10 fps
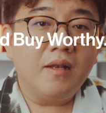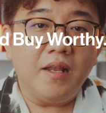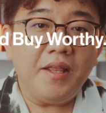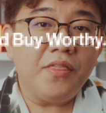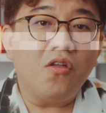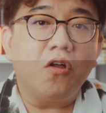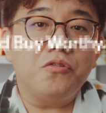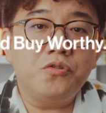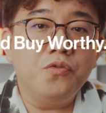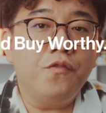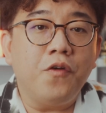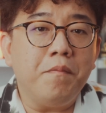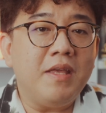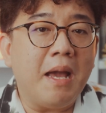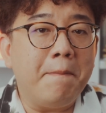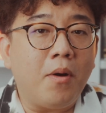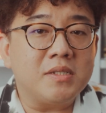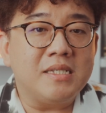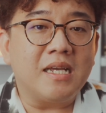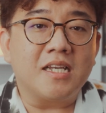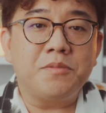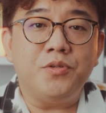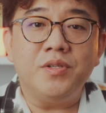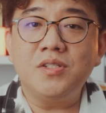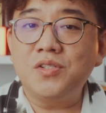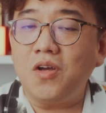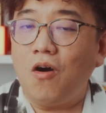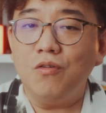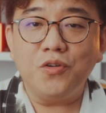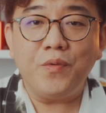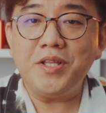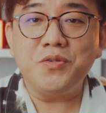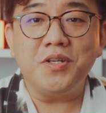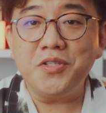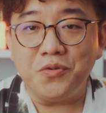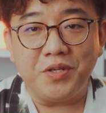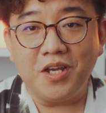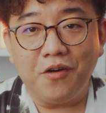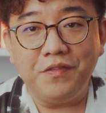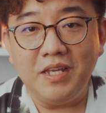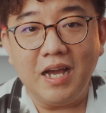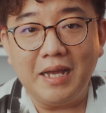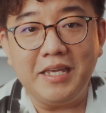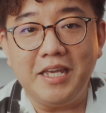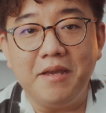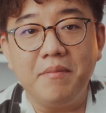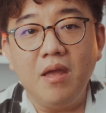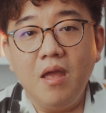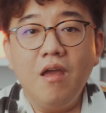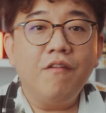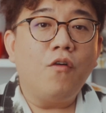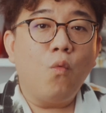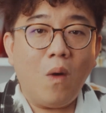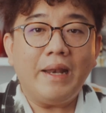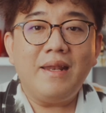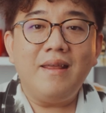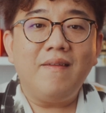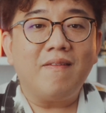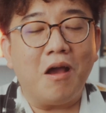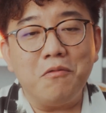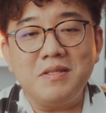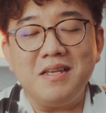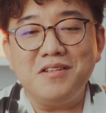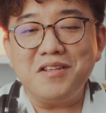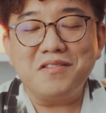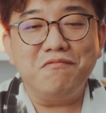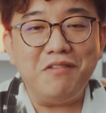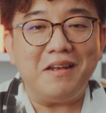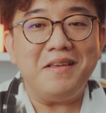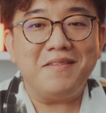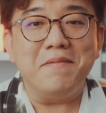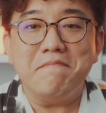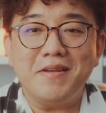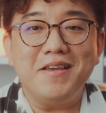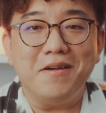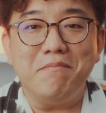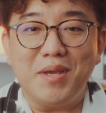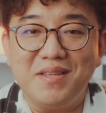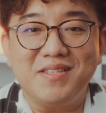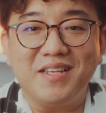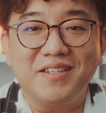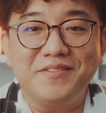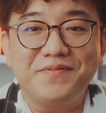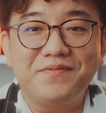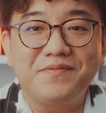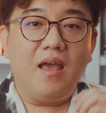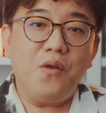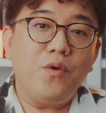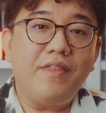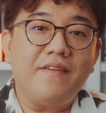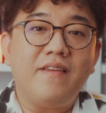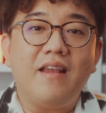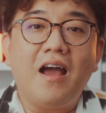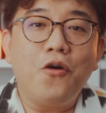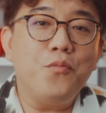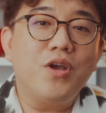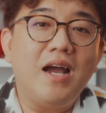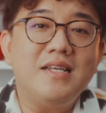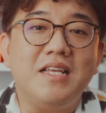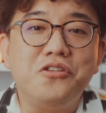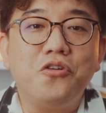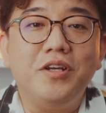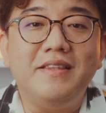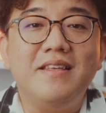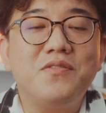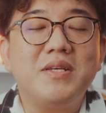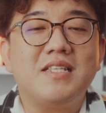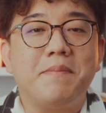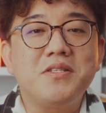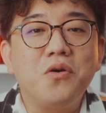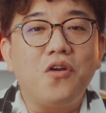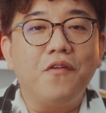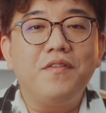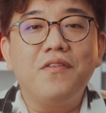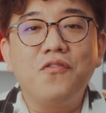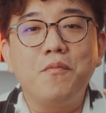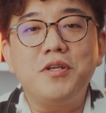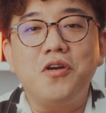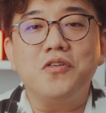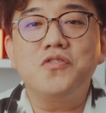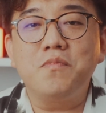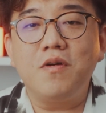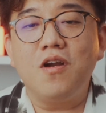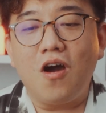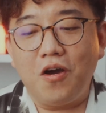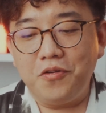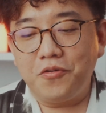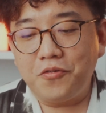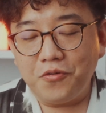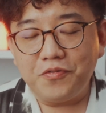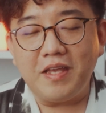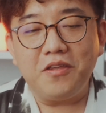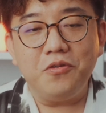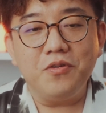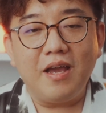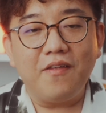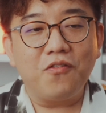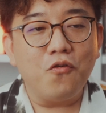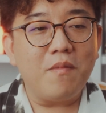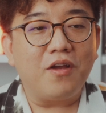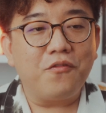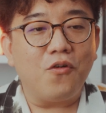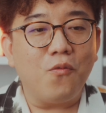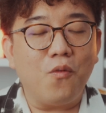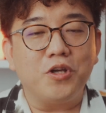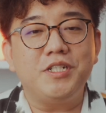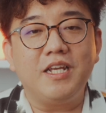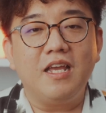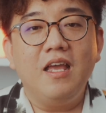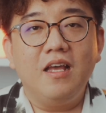clearly thought through from the unboxing experience all the way to the tuning of the IEM. For what it is, I would say it's just really simply amazing. And with that said, I hope you guys enjoyed this week's episode of the SuperChonk Super Audio Show. Thank you guys so much for watching.